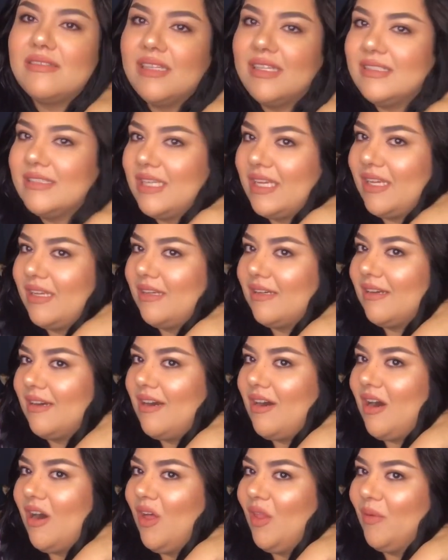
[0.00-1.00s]
it's like
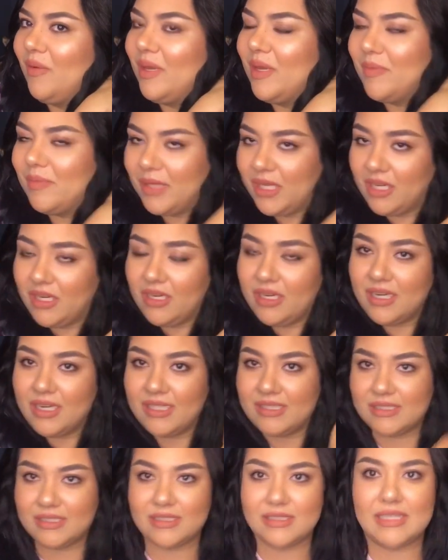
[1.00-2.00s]
all the way up here.
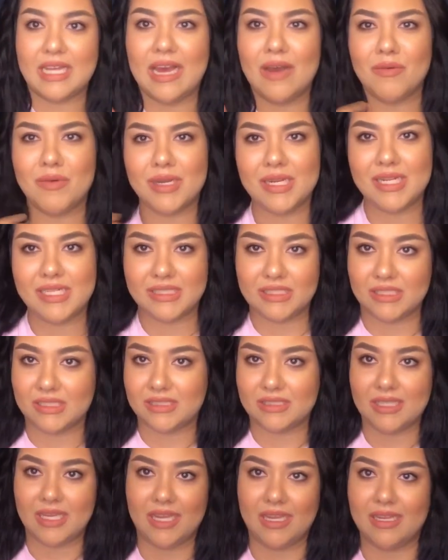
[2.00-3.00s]
It's that one is
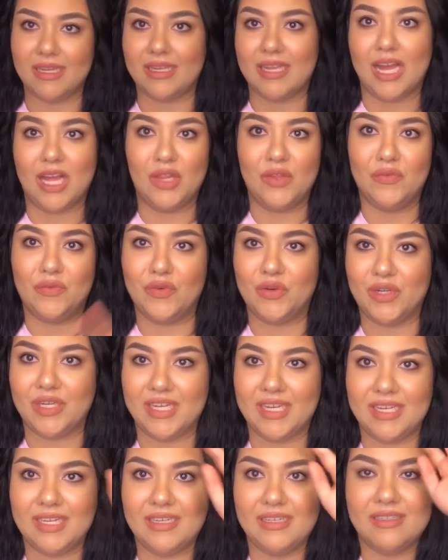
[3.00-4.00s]
just like a
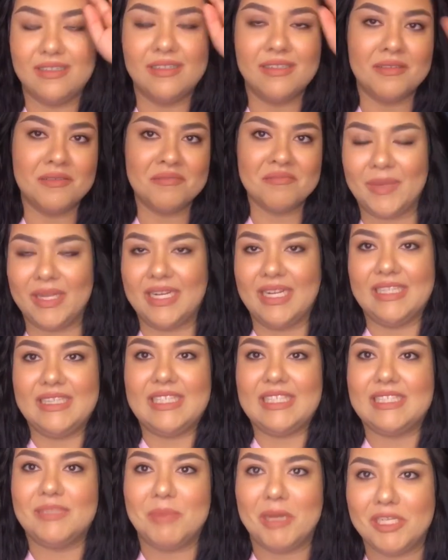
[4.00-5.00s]
California, I mean
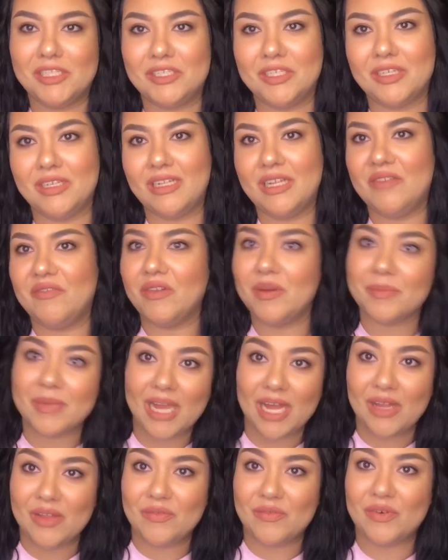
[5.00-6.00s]
nothing special. I'm from
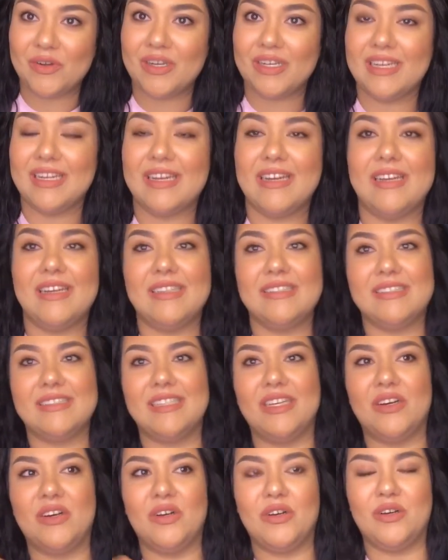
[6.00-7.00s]
California,
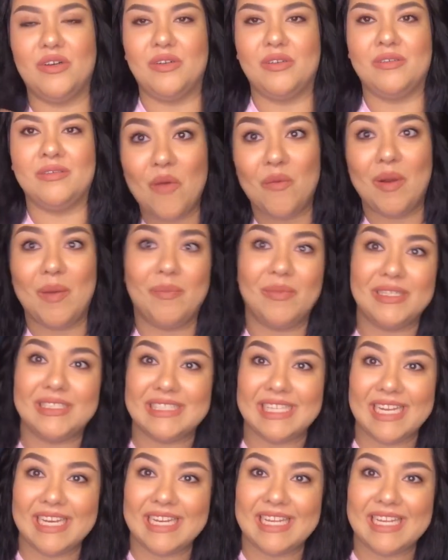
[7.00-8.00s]
so
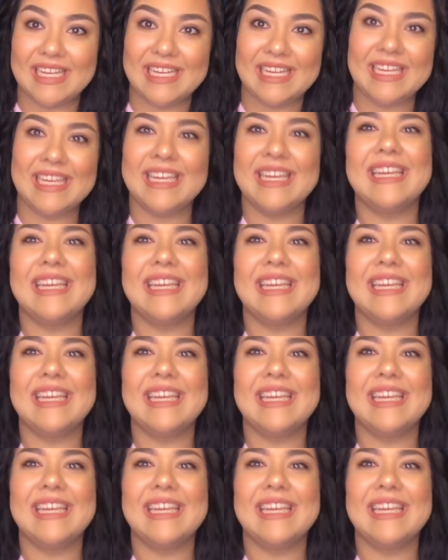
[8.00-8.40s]
representing